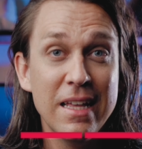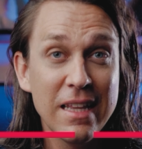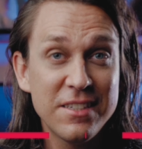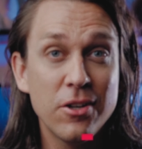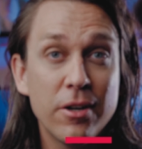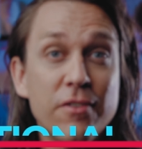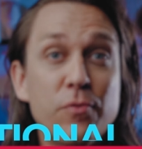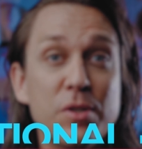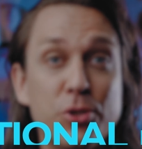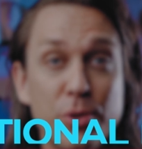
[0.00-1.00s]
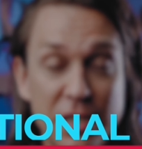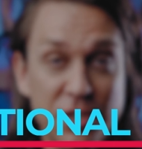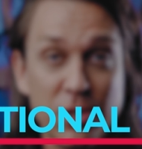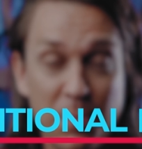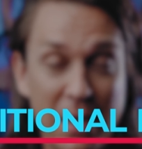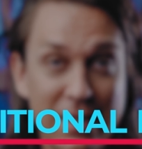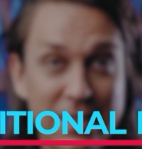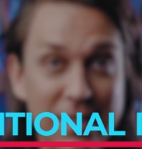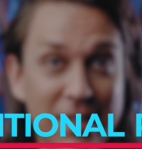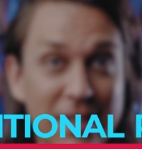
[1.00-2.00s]
Let's start off with traditional
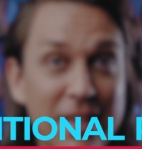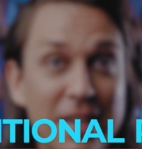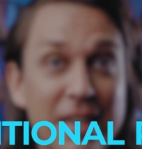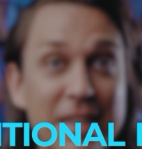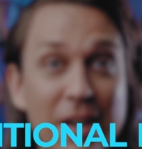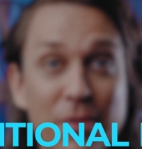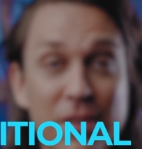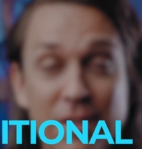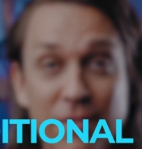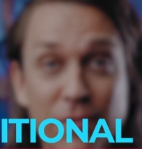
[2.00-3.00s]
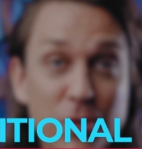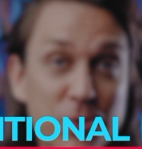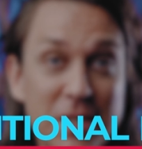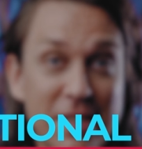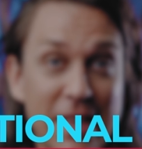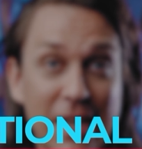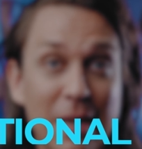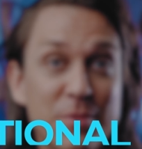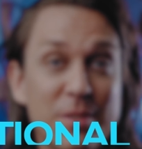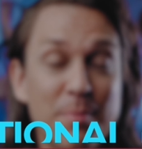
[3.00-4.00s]
painting. Now, the first reason that
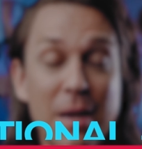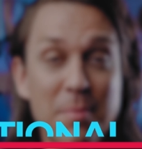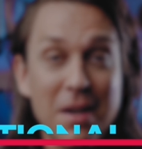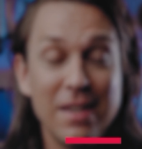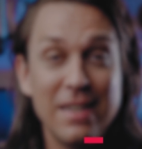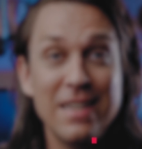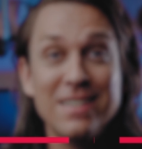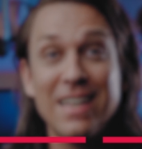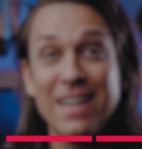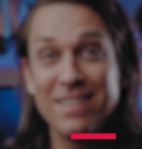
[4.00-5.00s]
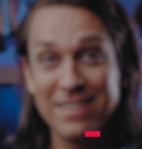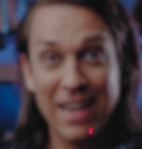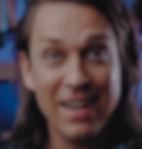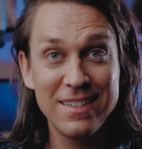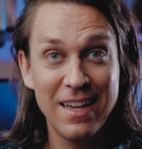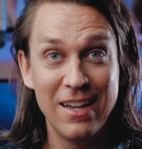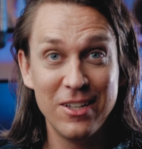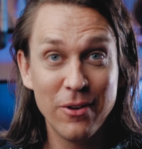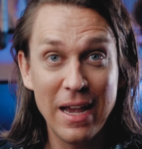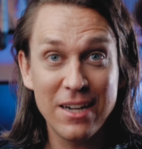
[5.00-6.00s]
comes to my mind is that it's tactile.
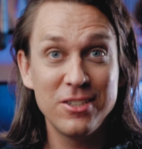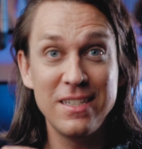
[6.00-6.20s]
You're actually